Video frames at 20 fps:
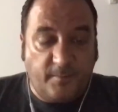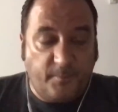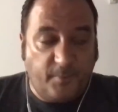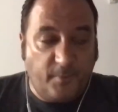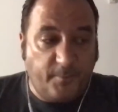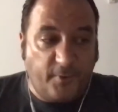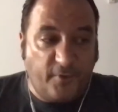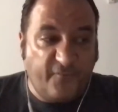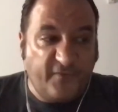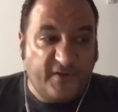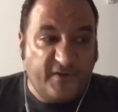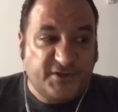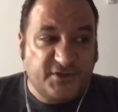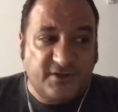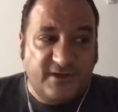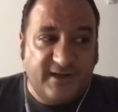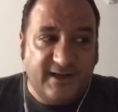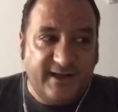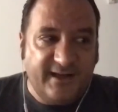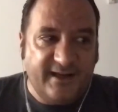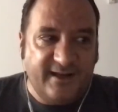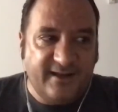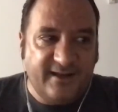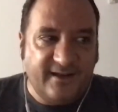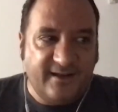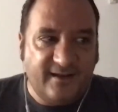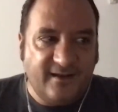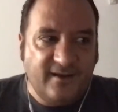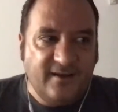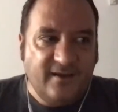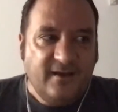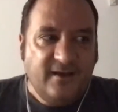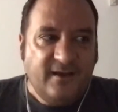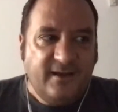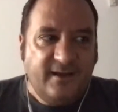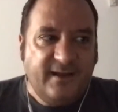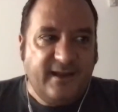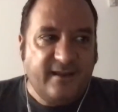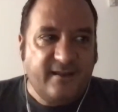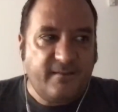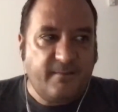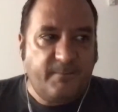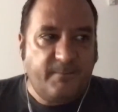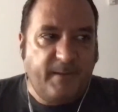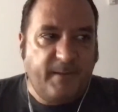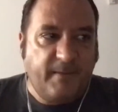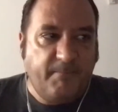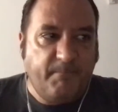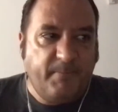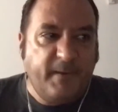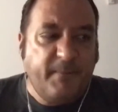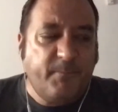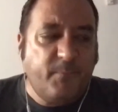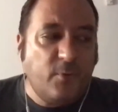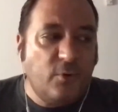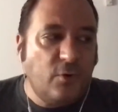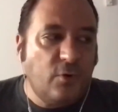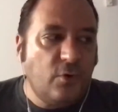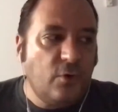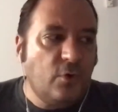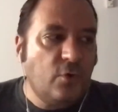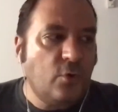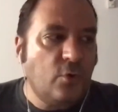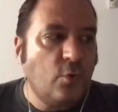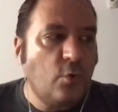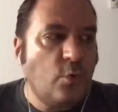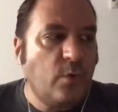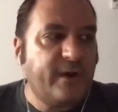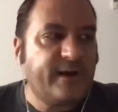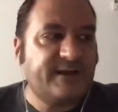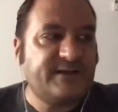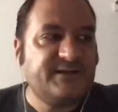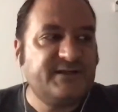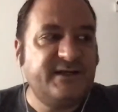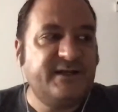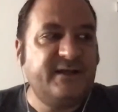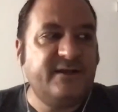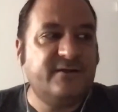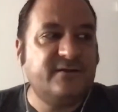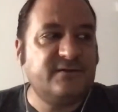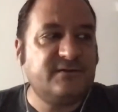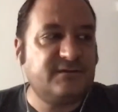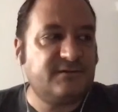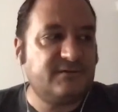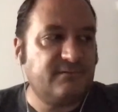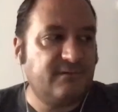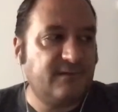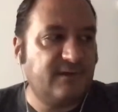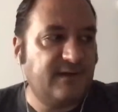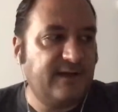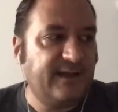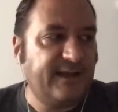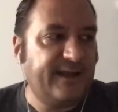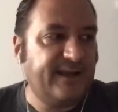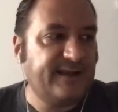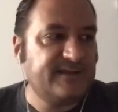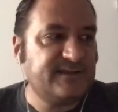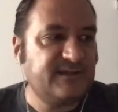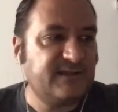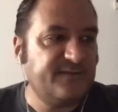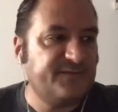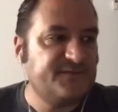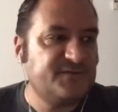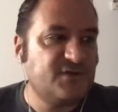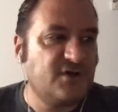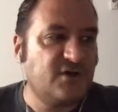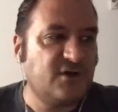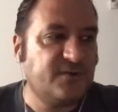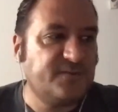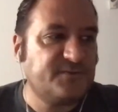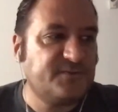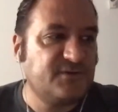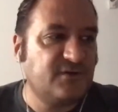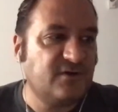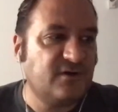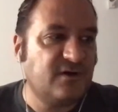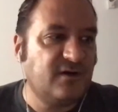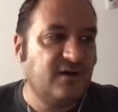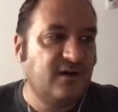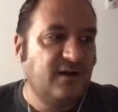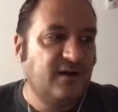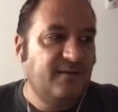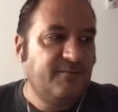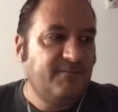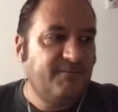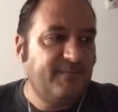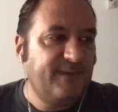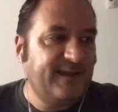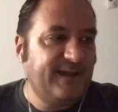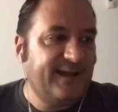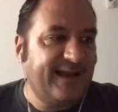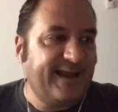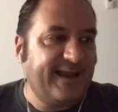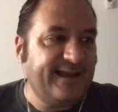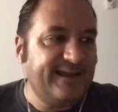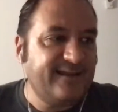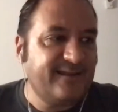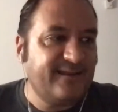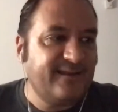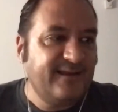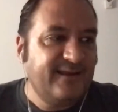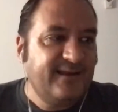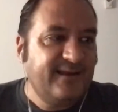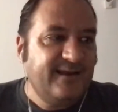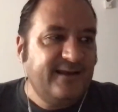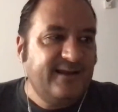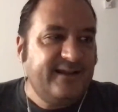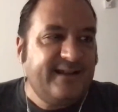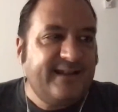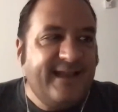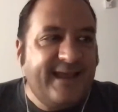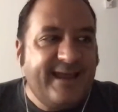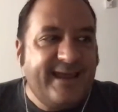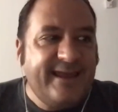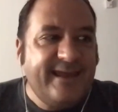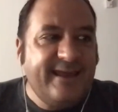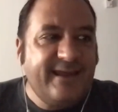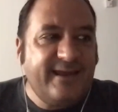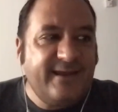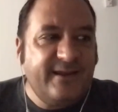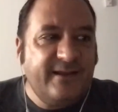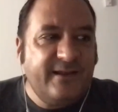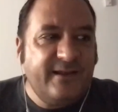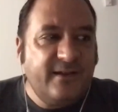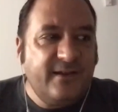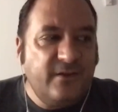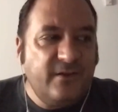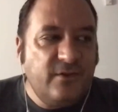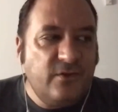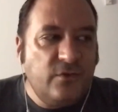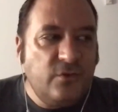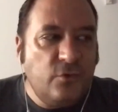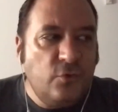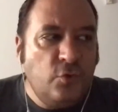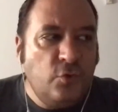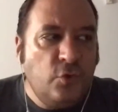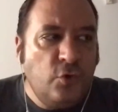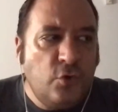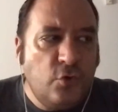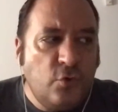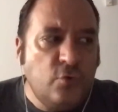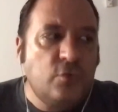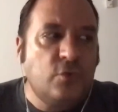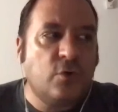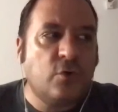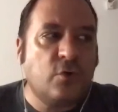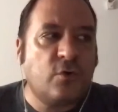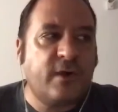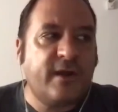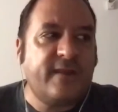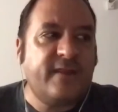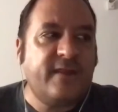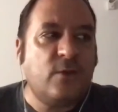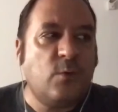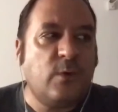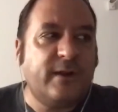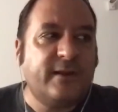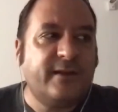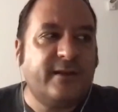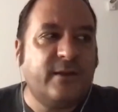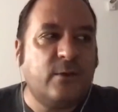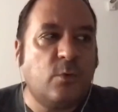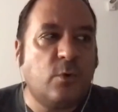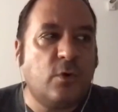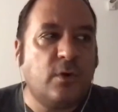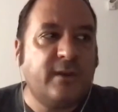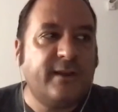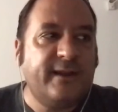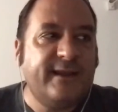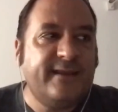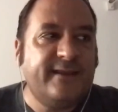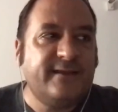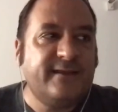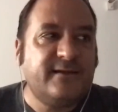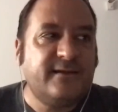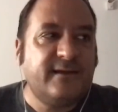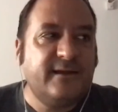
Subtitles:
professionally. Yes, people who were genius, like Steve Jobs or Bill Gates, they knew already what the world needed